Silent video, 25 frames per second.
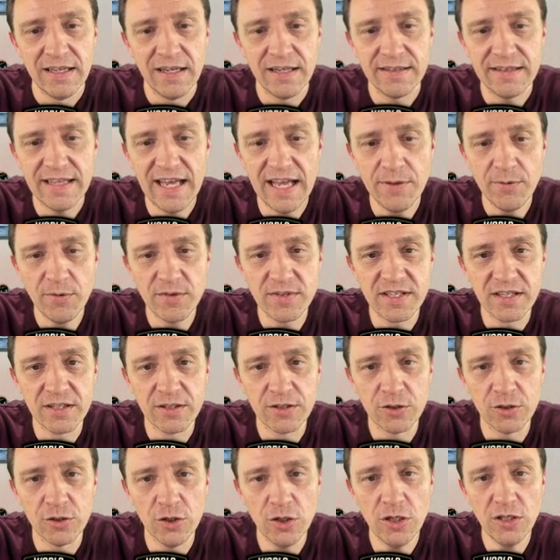And that was a
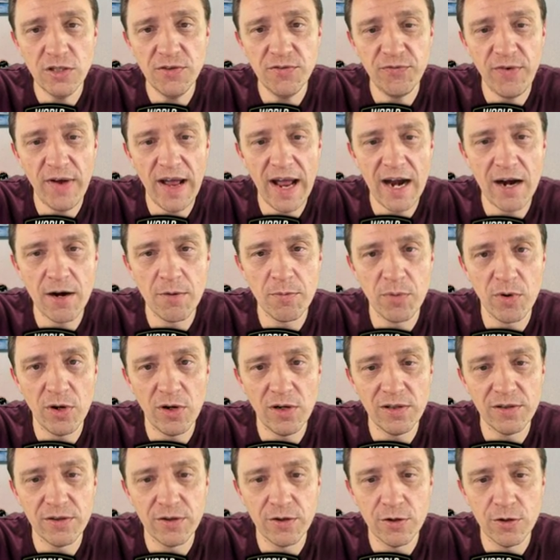good
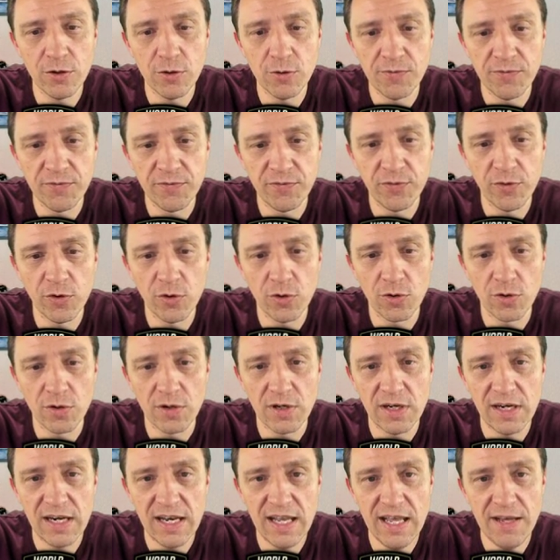fireball though for
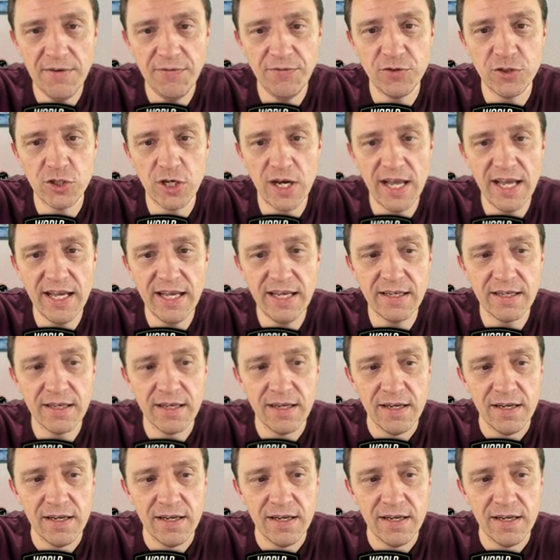Lev four ek.